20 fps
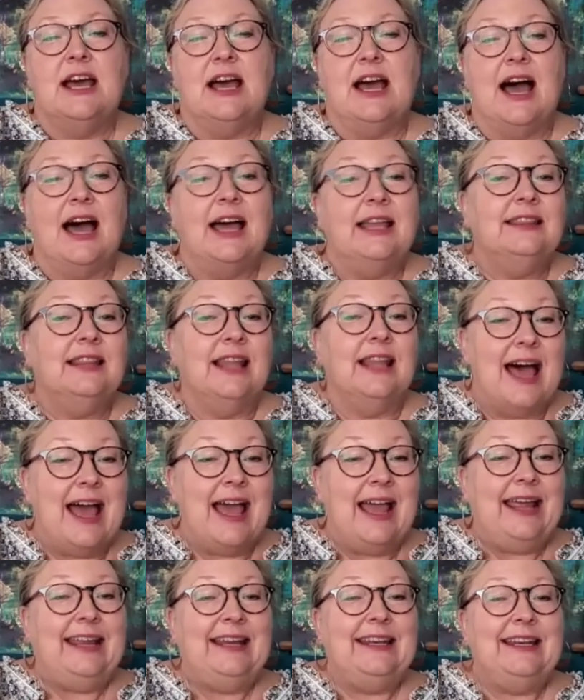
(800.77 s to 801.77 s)

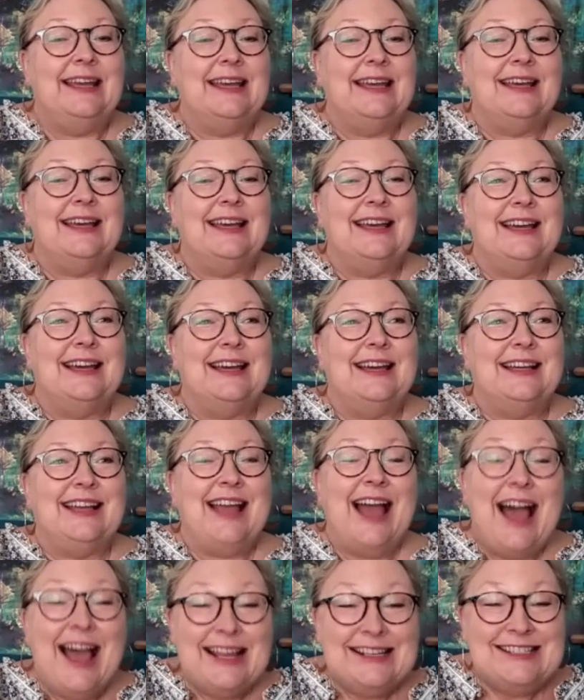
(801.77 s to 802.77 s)
online uh,
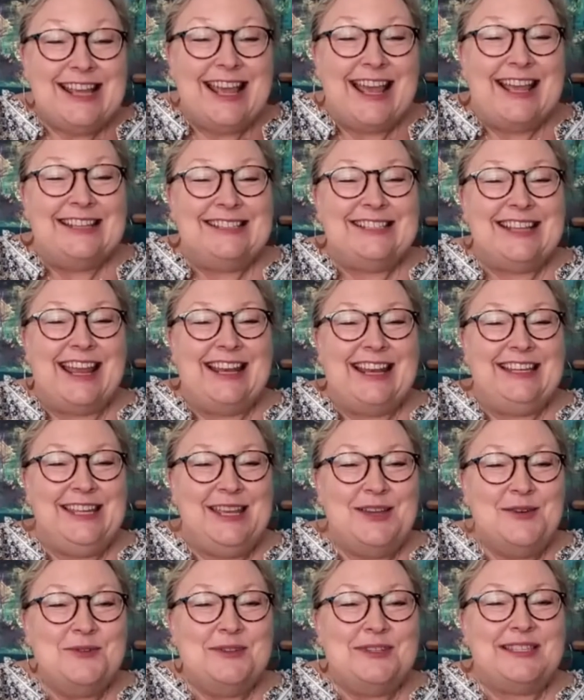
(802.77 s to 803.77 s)
content and
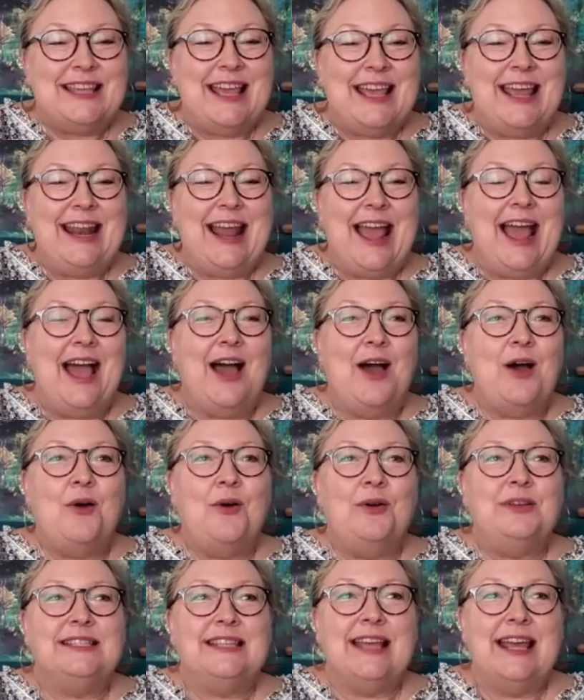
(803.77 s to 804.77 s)
use, and
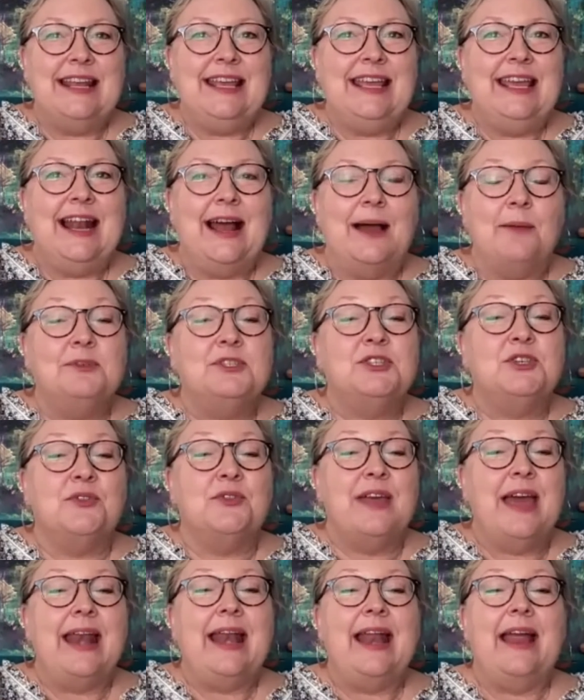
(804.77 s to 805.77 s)
how setting it up so
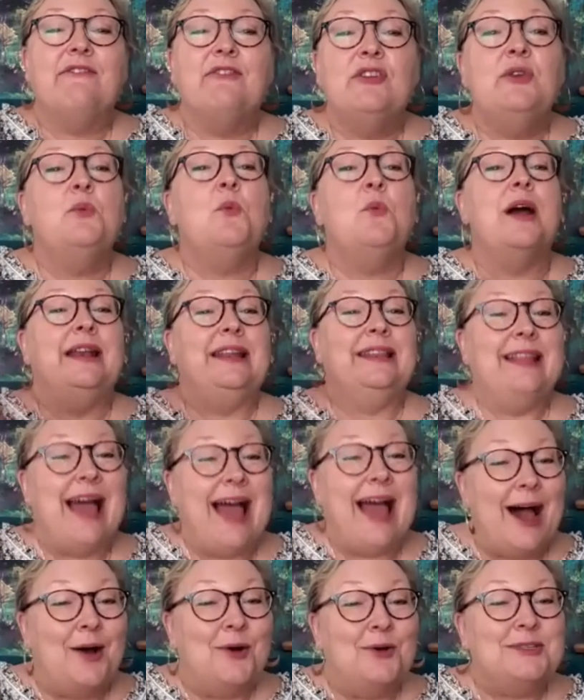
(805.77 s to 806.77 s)
that everyone in the
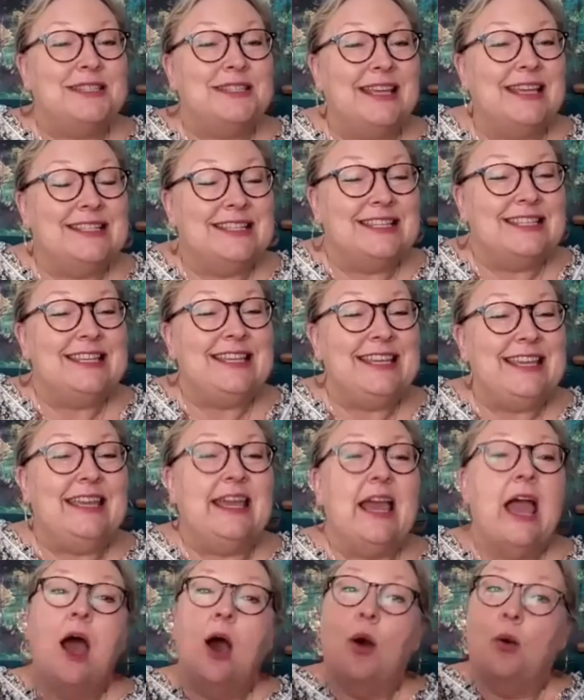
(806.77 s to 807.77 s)
house can
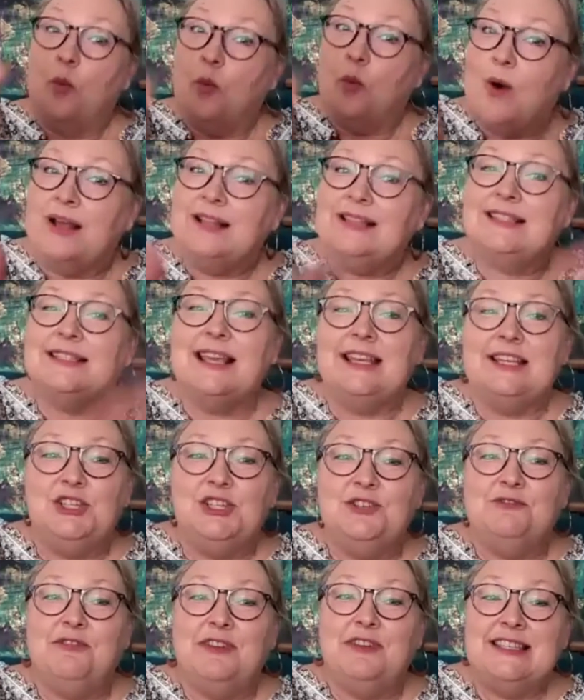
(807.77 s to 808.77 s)
see what sites
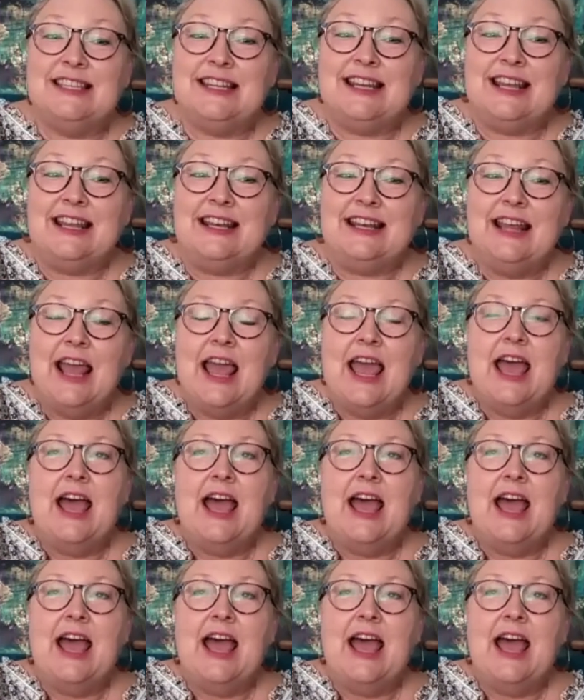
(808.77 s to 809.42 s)
you visited.